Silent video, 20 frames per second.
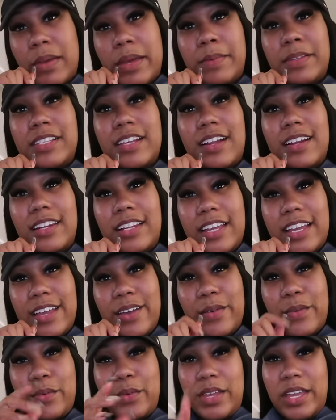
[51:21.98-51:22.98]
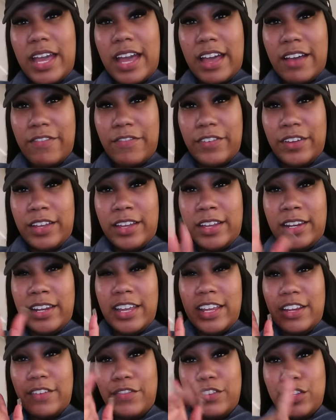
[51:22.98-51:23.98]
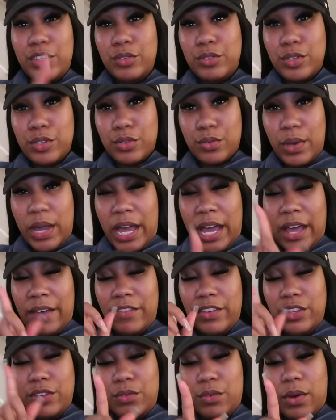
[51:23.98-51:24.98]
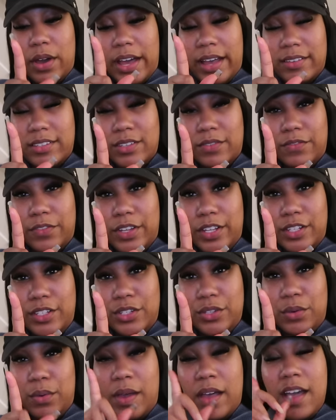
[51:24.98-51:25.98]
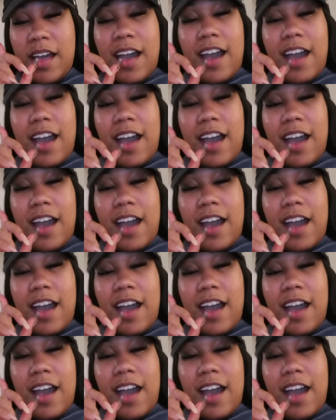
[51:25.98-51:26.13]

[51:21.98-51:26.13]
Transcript: Babies are lit. We have fun. And if you subscribe, you're going to have some fun too.